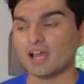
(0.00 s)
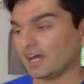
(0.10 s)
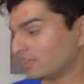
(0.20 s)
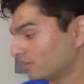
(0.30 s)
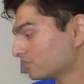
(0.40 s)

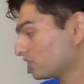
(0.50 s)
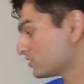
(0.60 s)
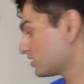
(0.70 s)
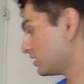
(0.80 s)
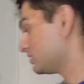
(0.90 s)
And of
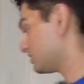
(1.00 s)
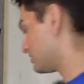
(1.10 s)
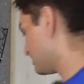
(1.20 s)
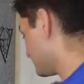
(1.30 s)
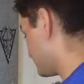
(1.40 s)
course,
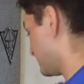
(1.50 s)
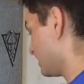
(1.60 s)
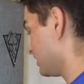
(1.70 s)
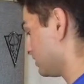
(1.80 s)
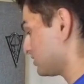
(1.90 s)
it's
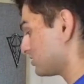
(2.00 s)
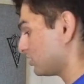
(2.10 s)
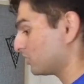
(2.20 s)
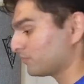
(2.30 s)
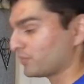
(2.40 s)
single,
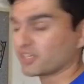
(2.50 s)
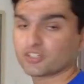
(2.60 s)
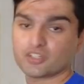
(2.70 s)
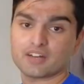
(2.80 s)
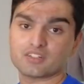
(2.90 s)
so make
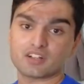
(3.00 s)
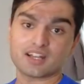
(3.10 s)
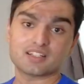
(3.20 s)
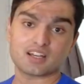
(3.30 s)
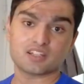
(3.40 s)
sure you have the
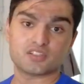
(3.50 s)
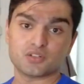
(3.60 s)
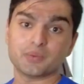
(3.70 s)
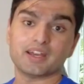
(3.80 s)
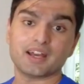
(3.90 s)
right size
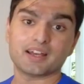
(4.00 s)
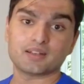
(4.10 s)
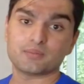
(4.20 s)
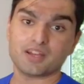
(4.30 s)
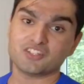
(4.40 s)
duvet
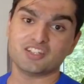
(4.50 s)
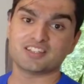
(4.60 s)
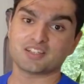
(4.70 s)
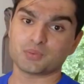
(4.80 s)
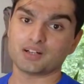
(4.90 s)
and bed
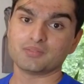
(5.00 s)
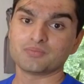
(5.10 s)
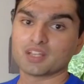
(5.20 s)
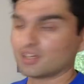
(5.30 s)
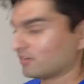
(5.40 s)
sheets as well
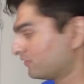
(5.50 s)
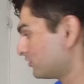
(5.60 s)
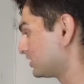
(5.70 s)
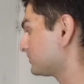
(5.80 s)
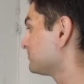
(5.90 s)

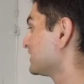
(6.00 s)
for it.